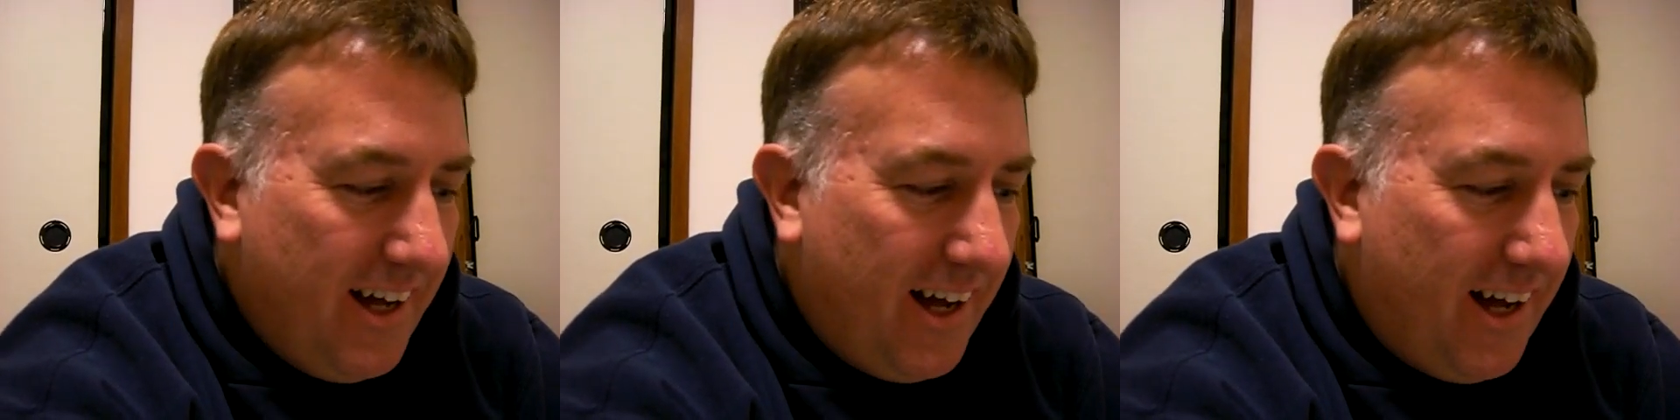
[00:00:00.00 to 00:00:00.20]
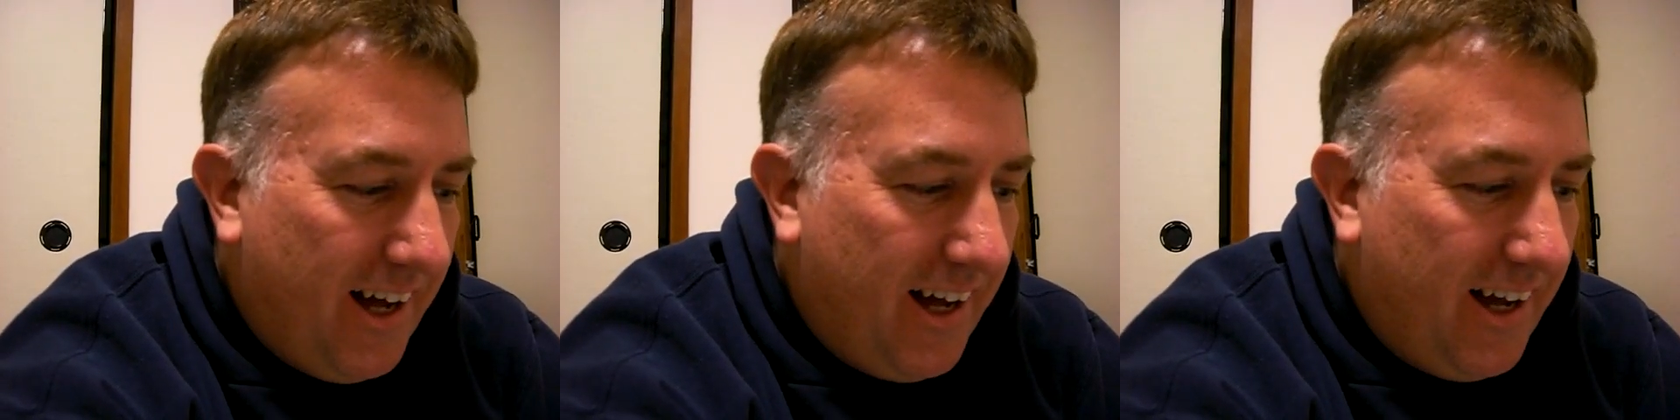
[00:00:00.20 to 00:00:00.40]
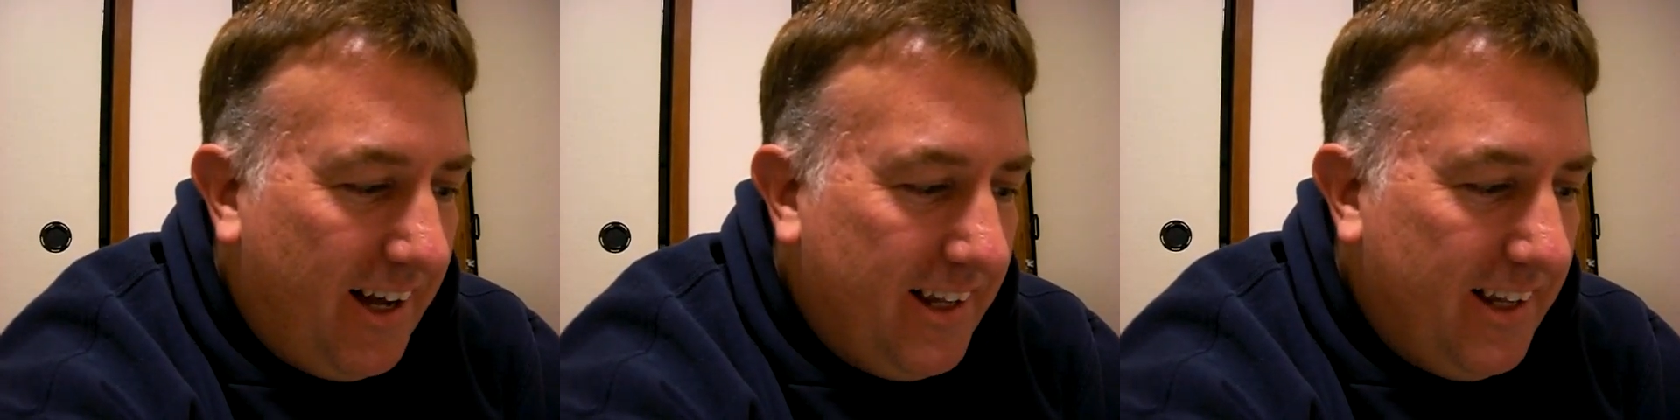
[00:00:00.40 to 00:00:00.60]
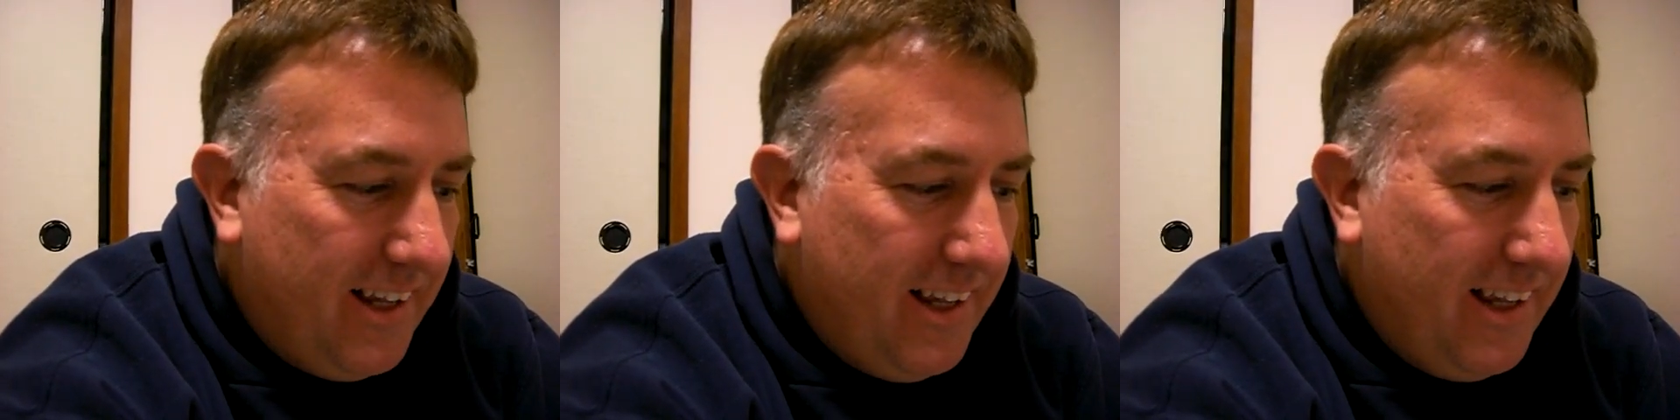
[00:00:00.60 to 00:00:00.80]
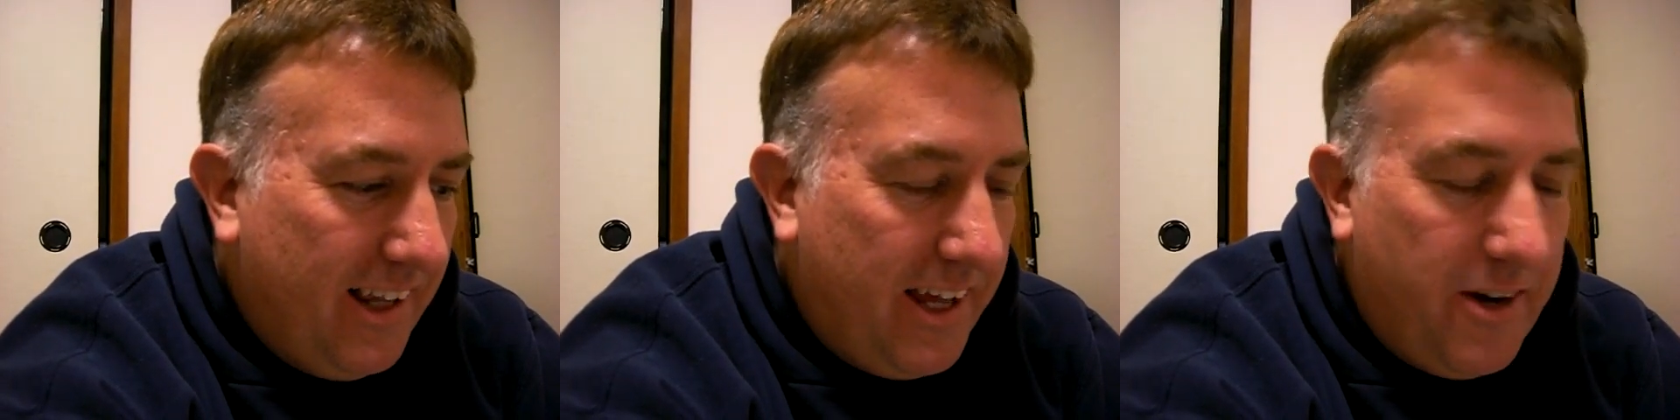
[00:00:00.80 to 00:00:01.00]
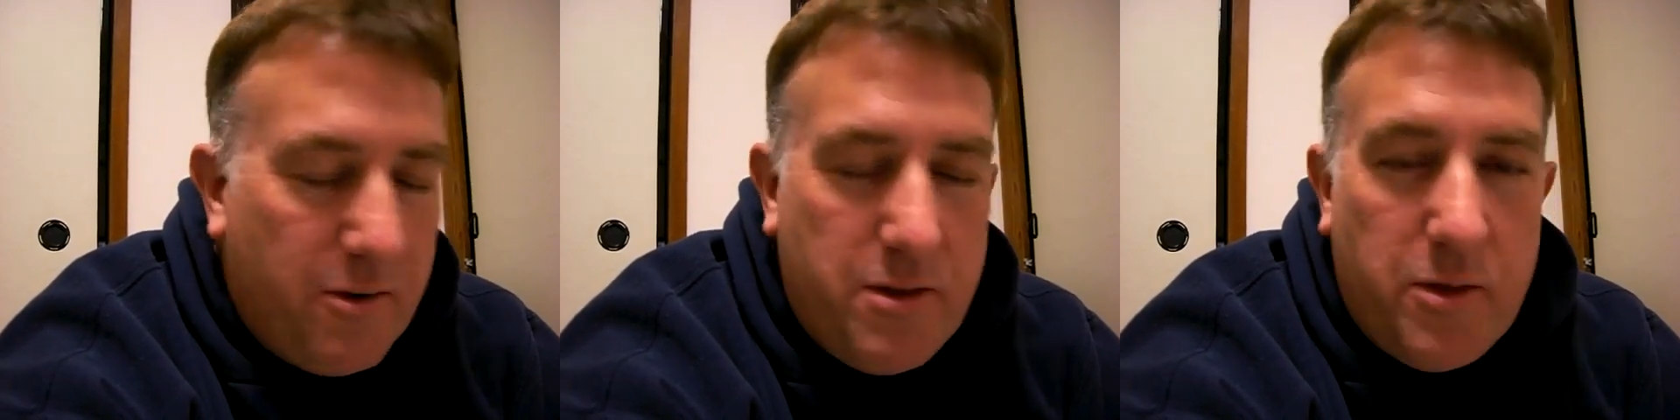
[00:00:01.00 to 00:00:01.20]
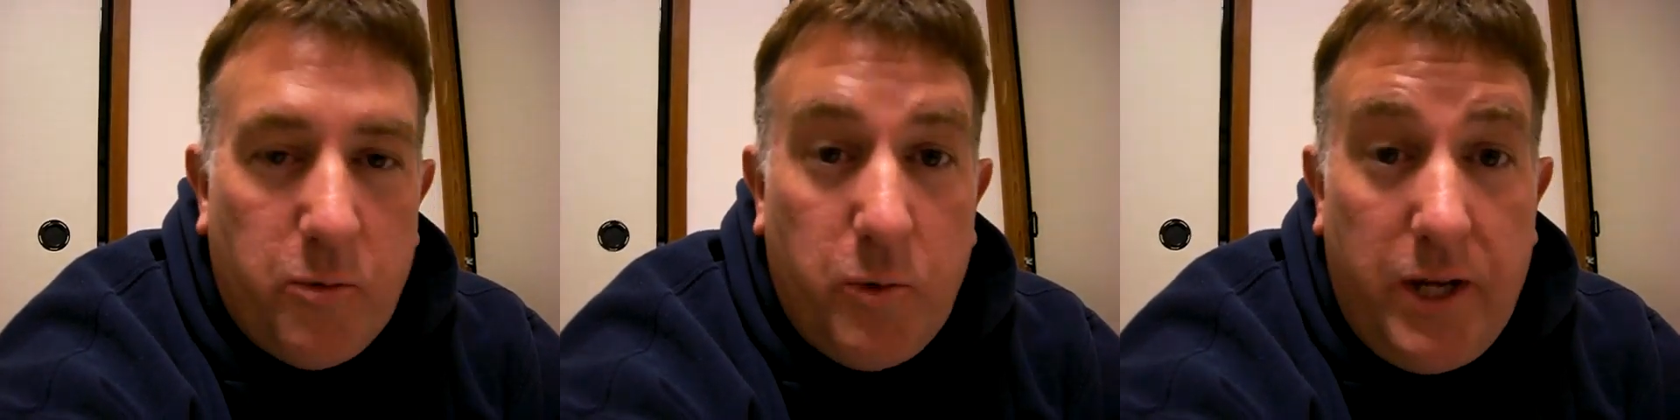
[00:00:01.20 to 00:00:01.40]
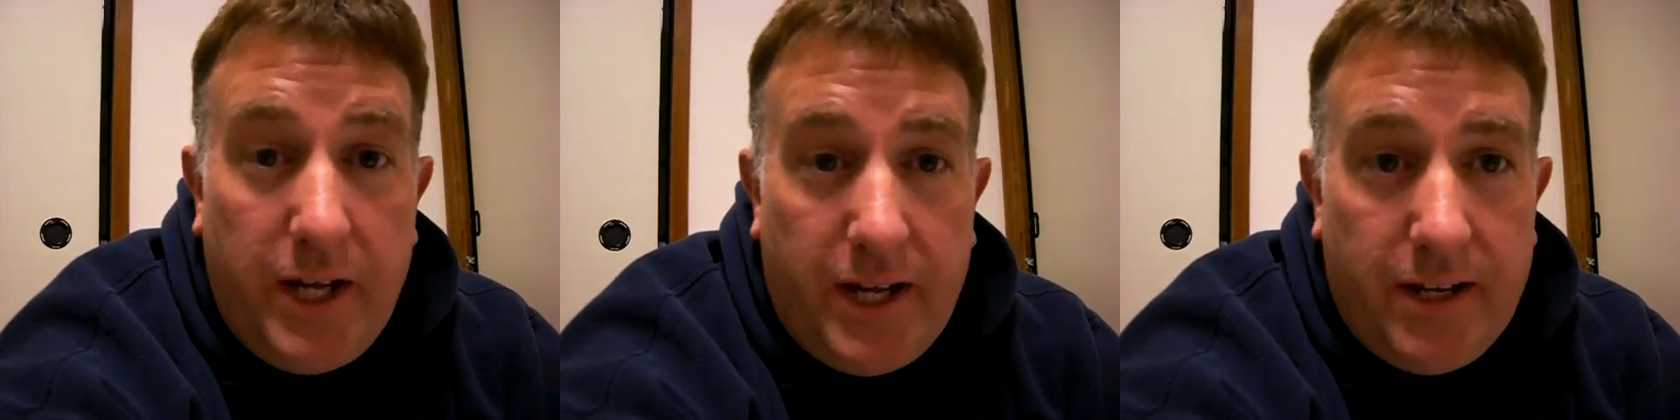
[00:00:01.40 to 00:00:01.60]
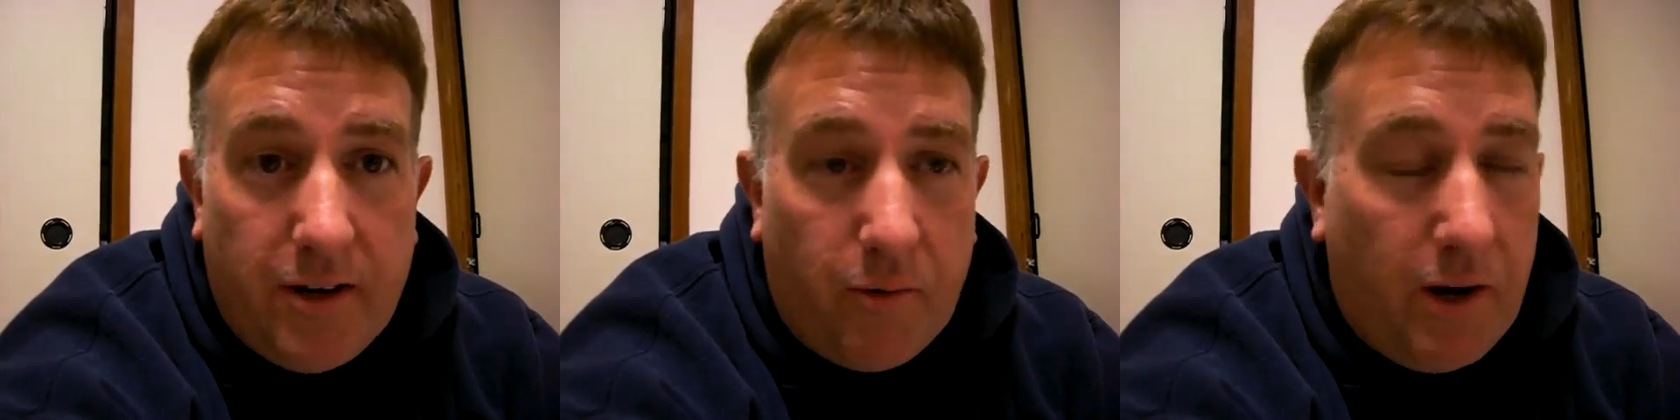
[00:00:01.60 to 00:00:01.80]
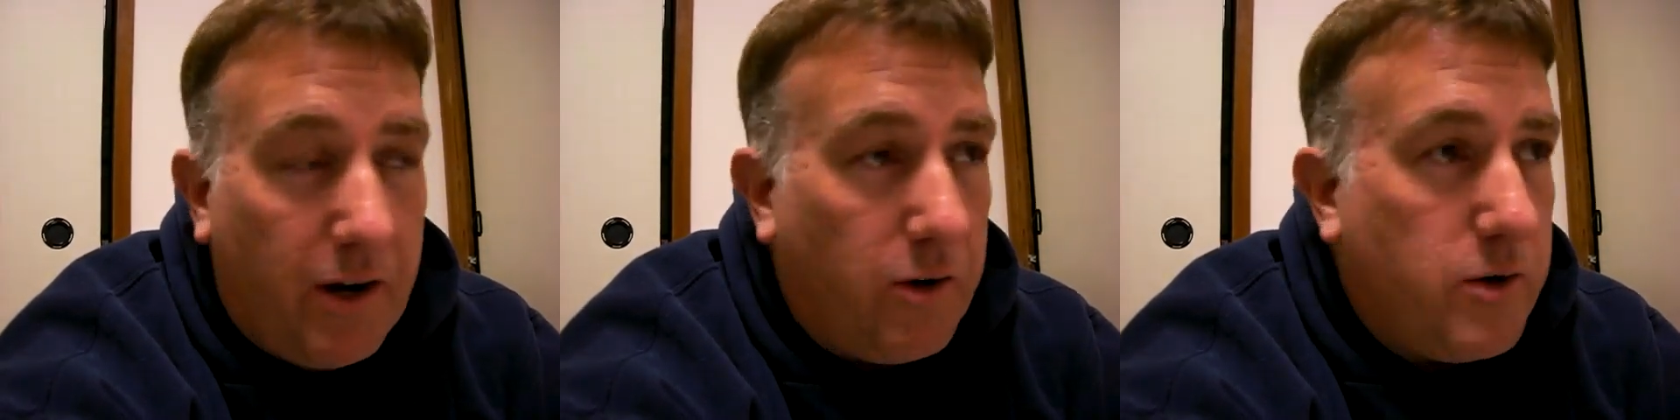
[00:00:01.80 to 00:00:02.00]
later in the week
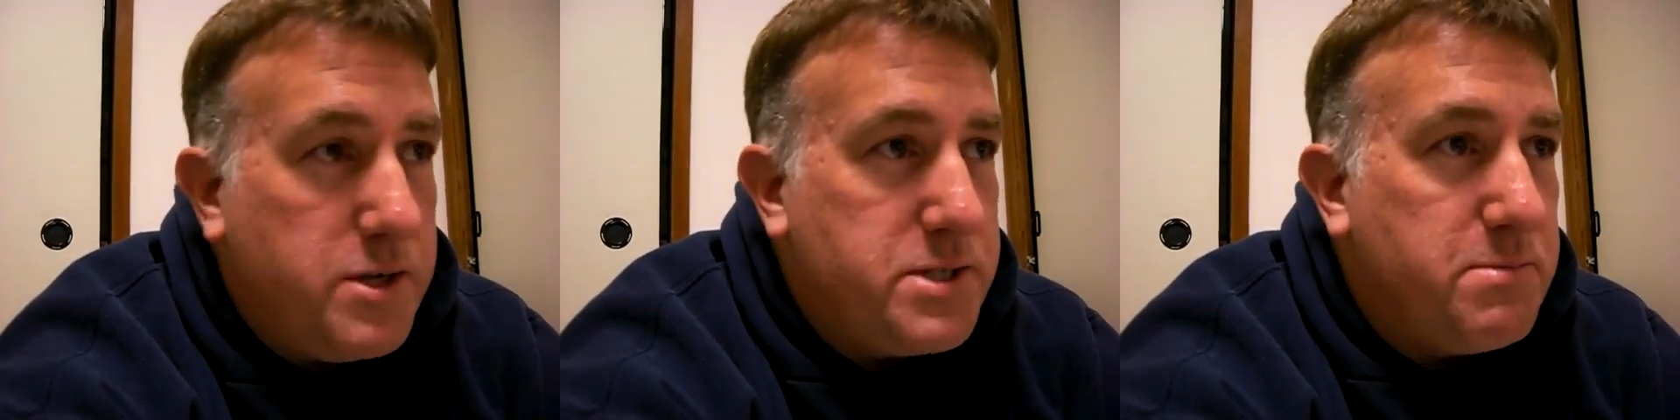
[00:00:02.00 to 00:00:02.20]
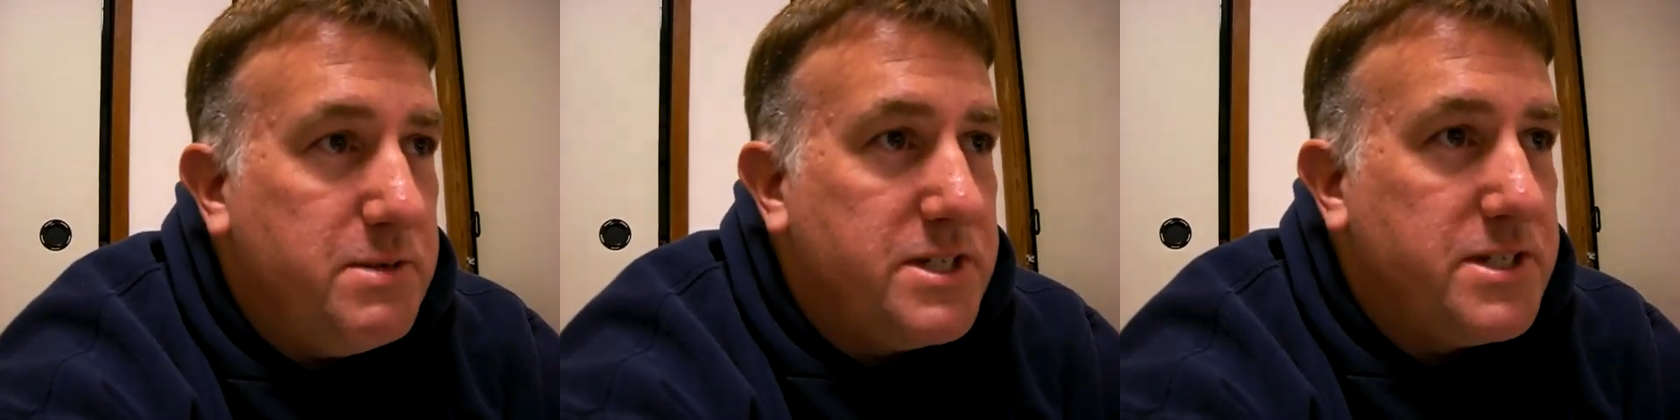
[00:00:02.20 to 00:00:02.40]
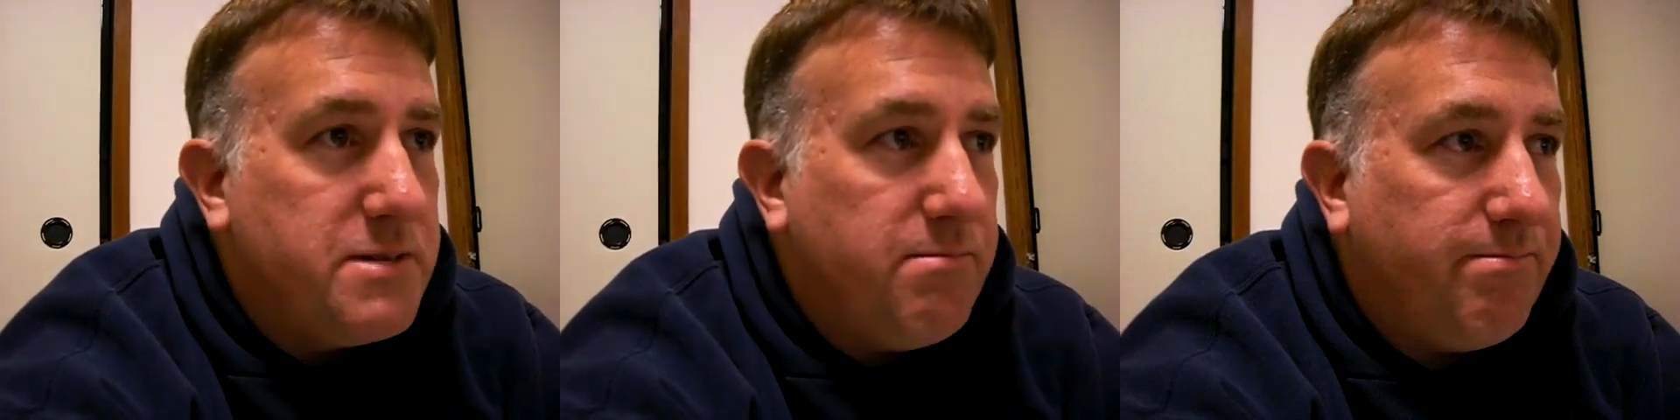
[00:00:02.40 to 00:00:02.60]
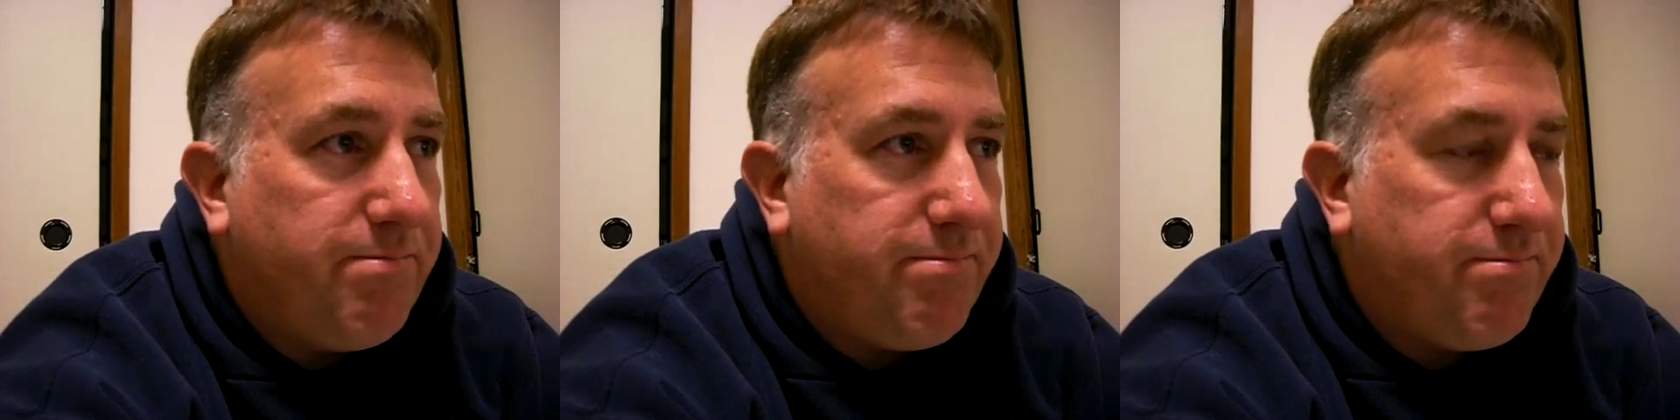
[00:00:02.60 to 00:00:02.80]
around Christmas.